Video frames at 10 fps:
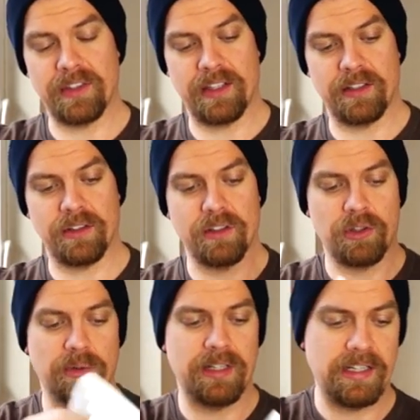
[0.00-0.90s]
then
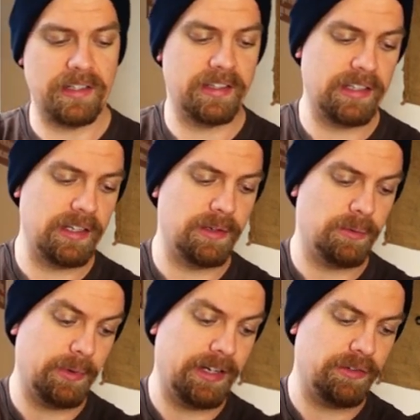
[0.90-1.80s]
you need the
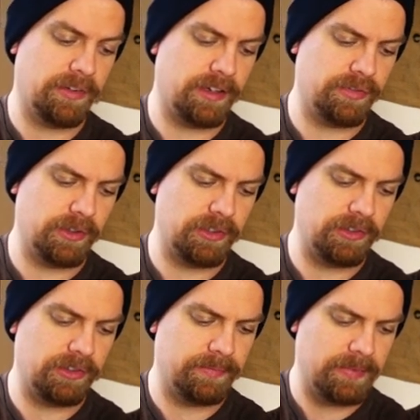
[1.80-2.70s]
185
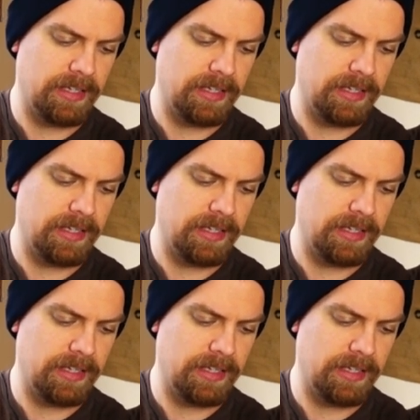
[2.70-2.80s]
filters.